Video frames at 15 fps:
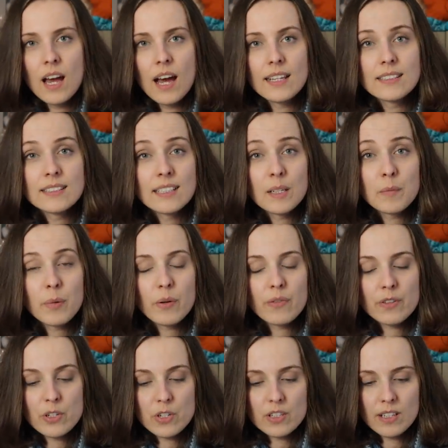I did that
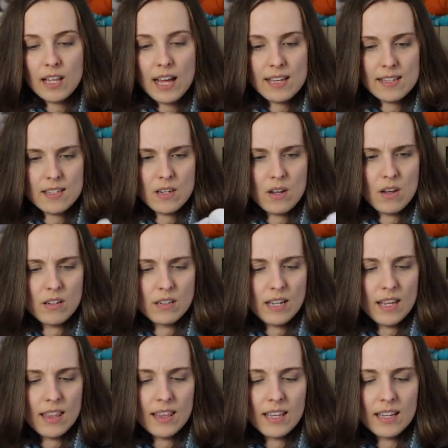provisional cast
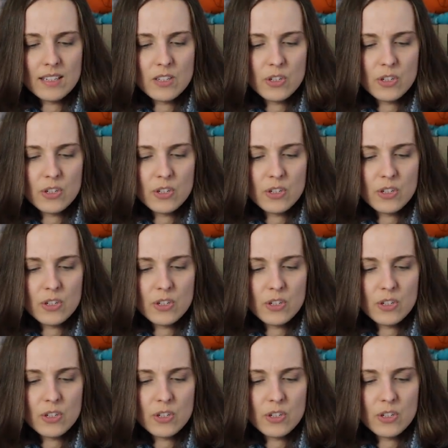on and then I